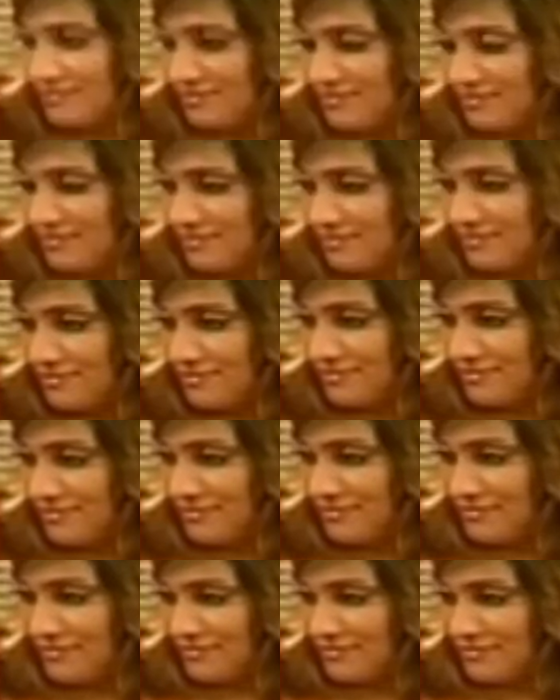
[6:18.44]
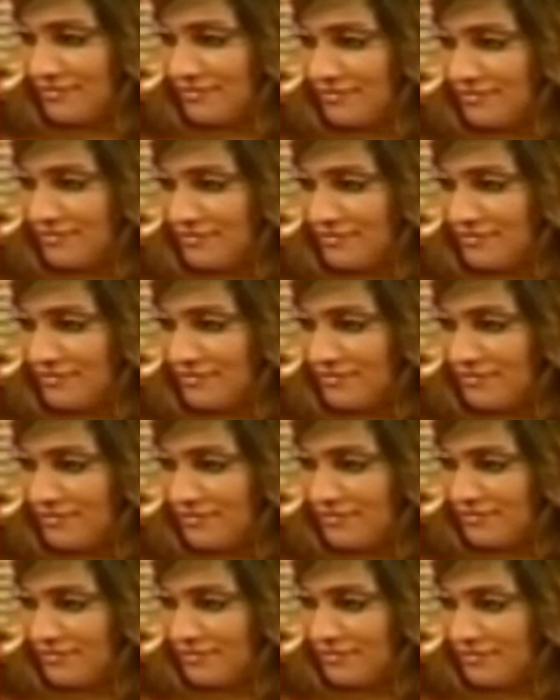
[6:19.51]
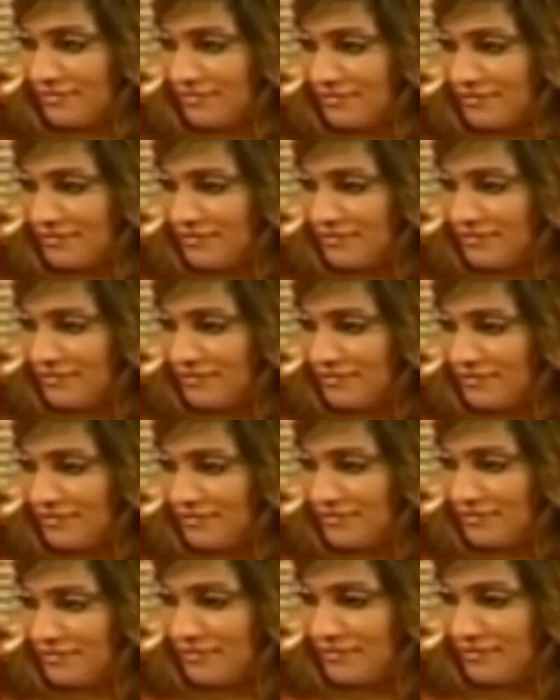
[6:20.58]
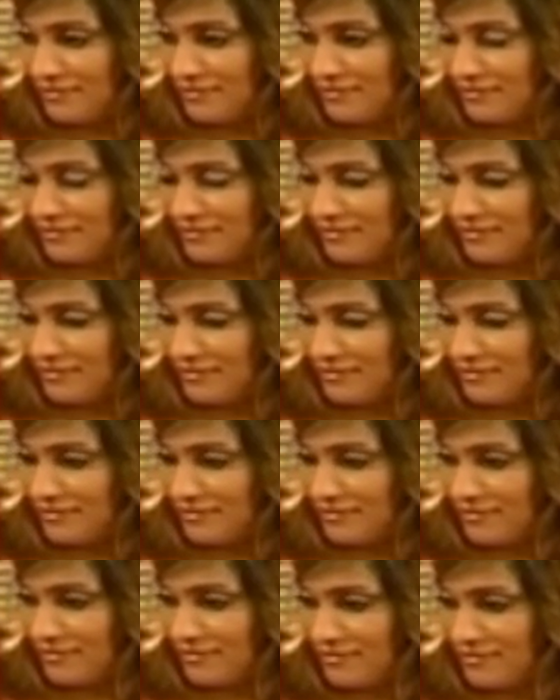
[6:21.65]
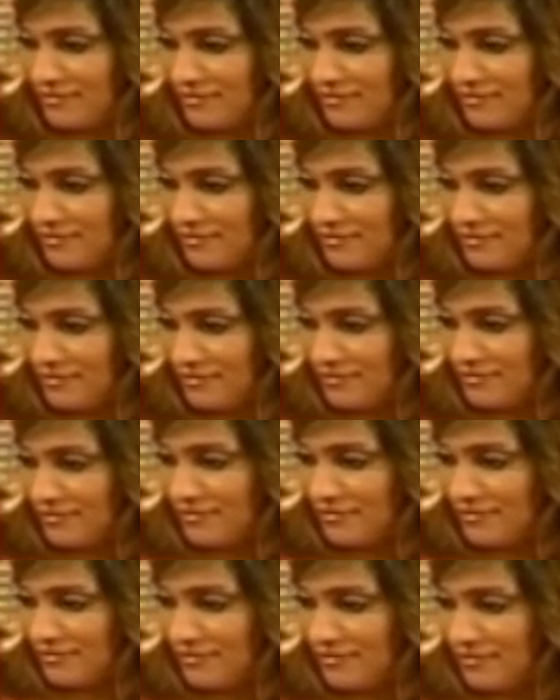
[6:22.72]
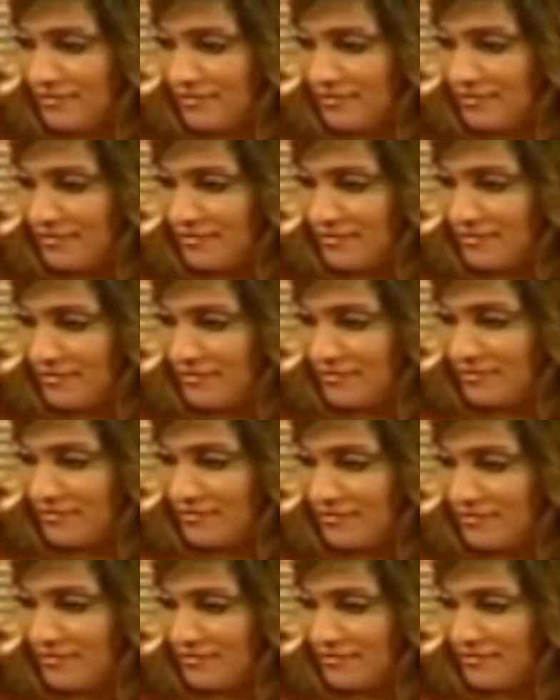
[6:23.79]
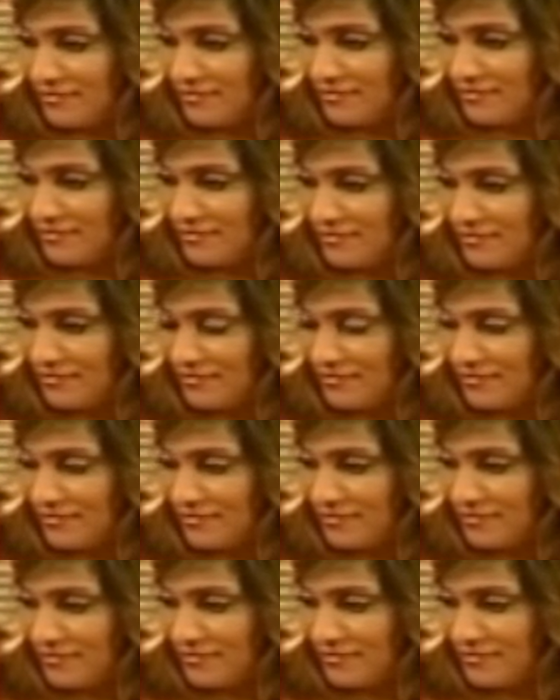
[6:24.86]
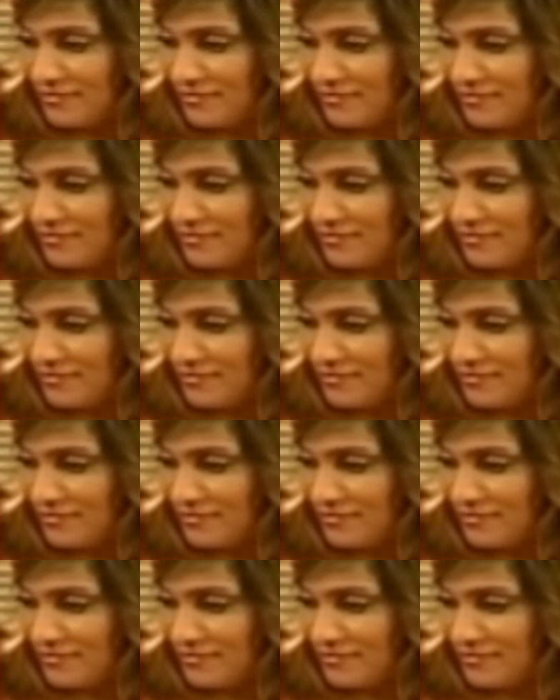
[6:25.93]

[no speech]